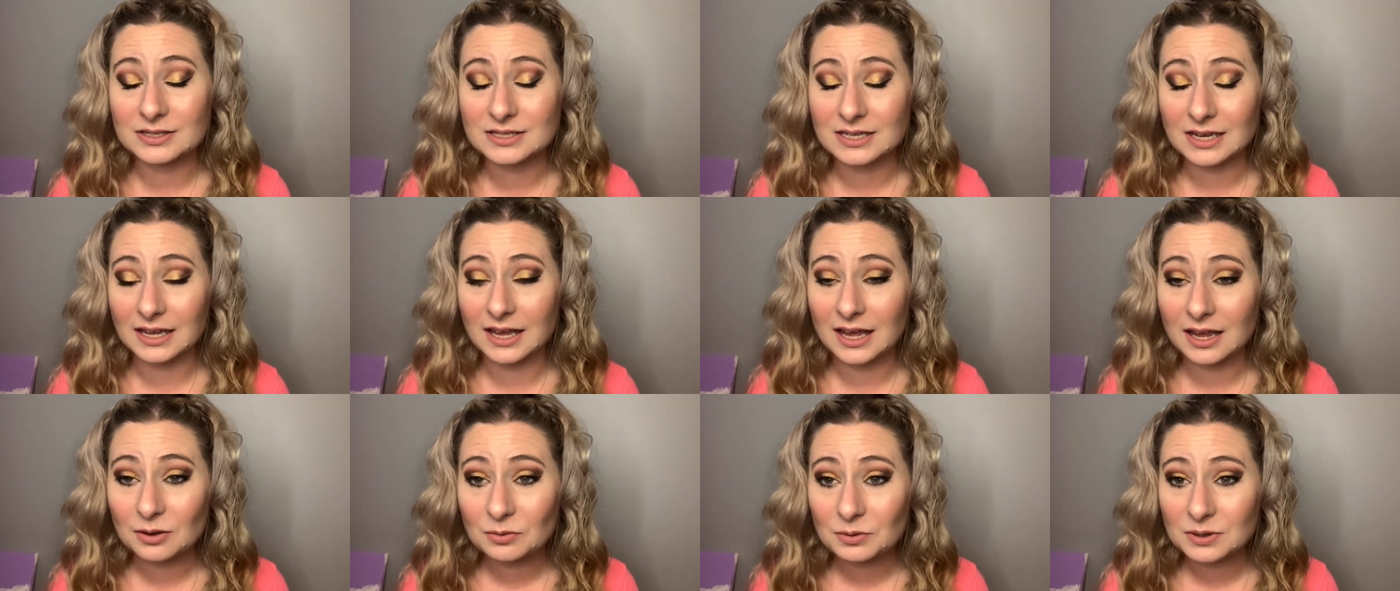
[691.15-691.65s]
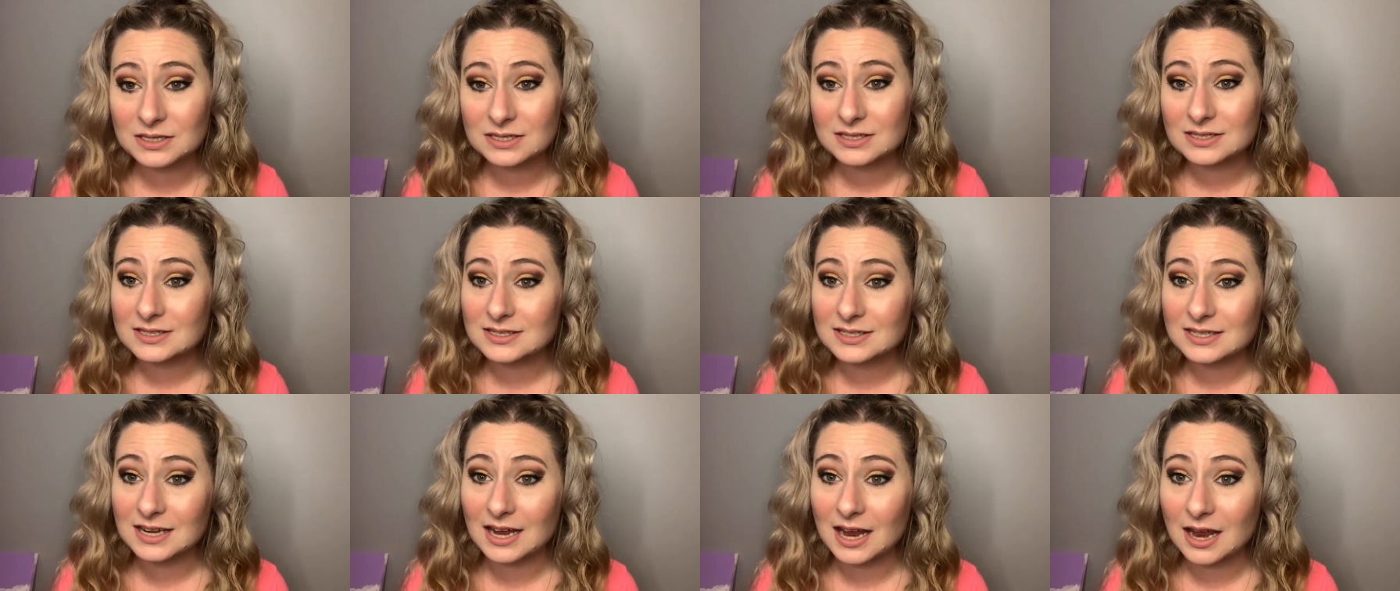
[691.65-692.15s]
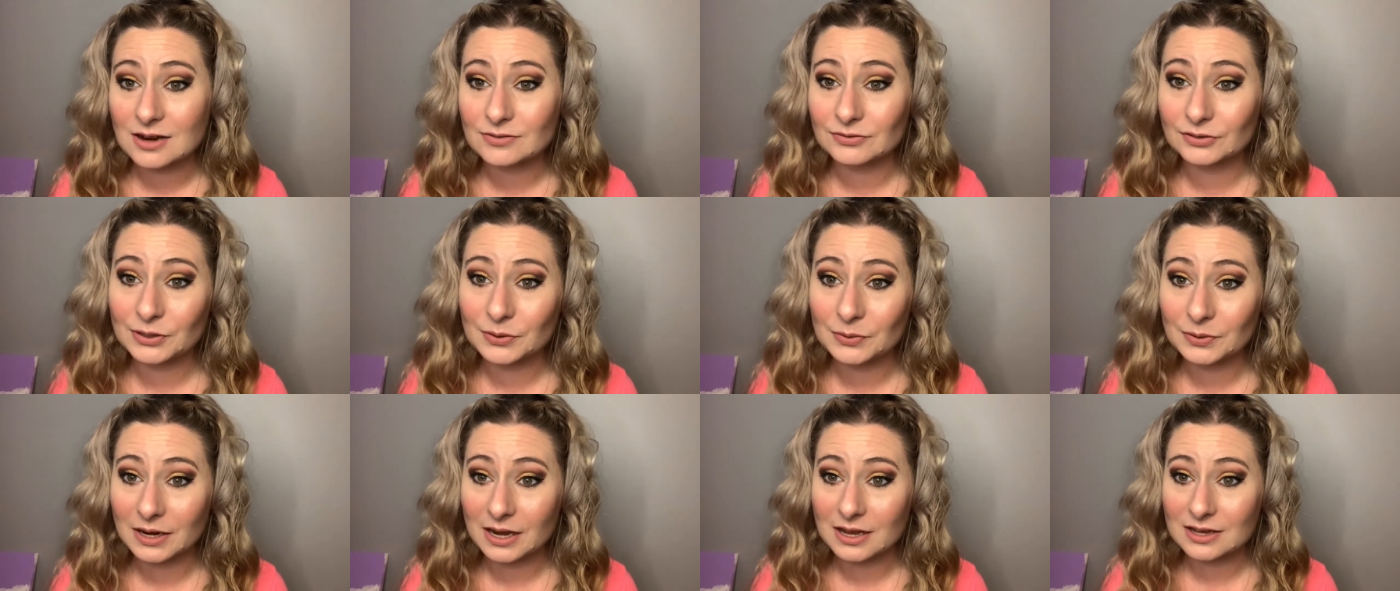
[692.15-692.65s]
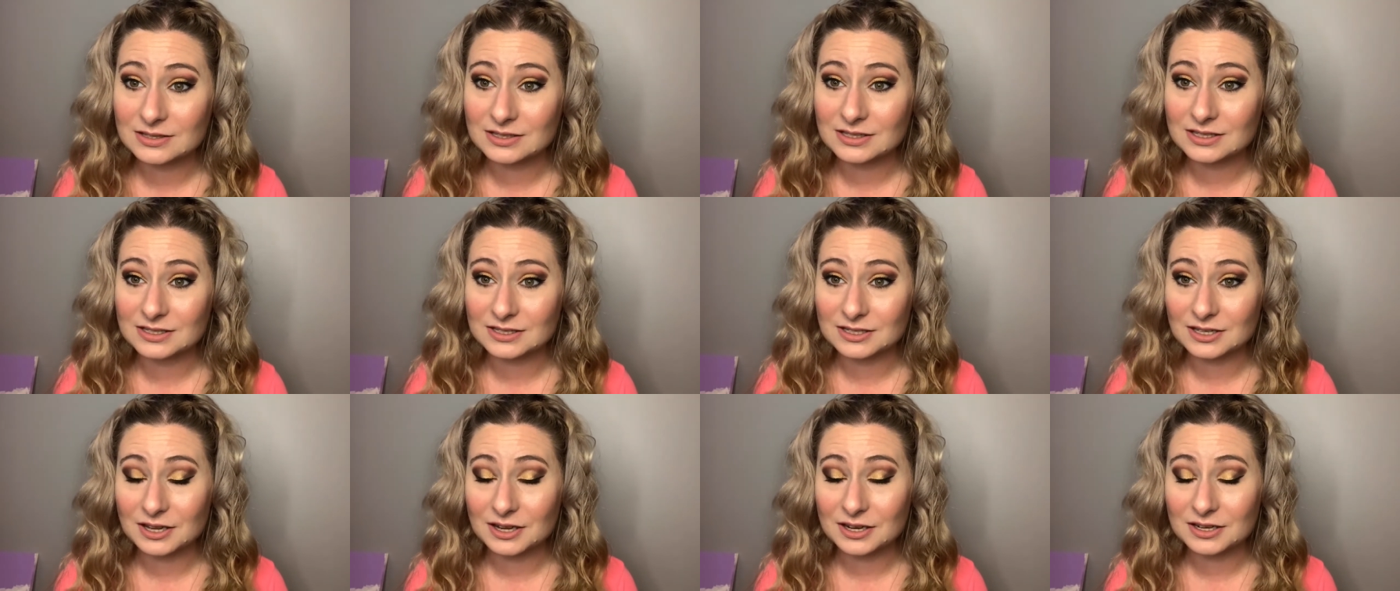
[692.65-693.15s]
I can't wait to see everyone
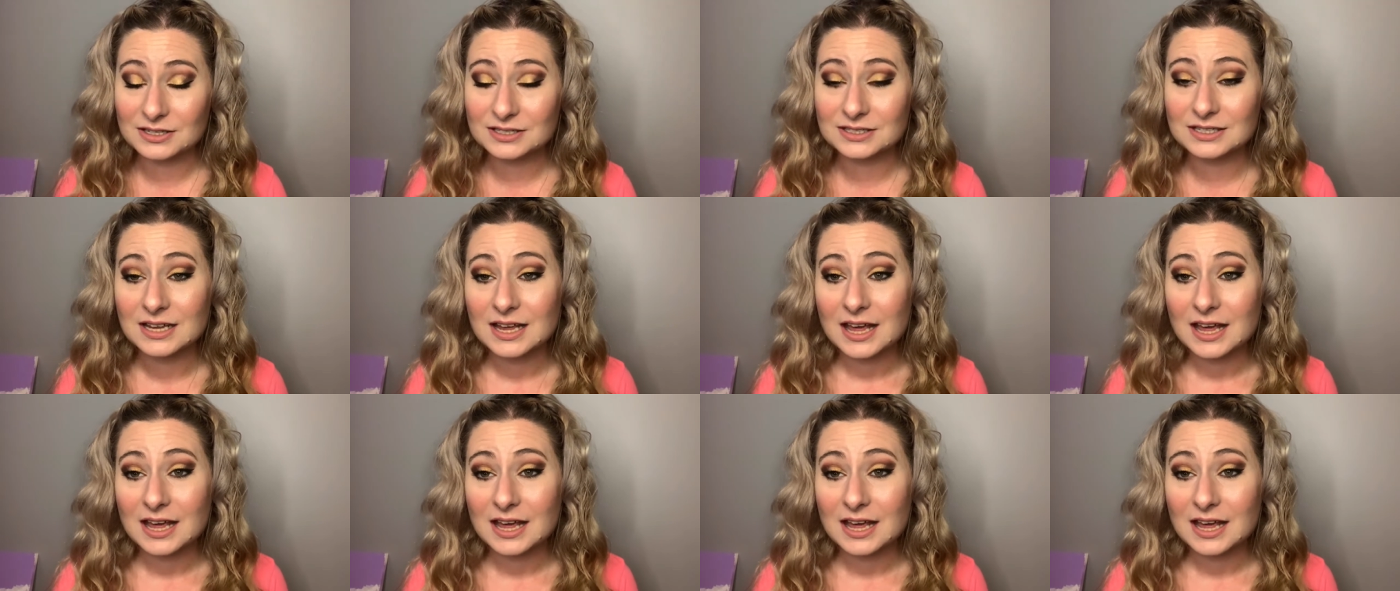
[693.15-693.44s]
else's looks.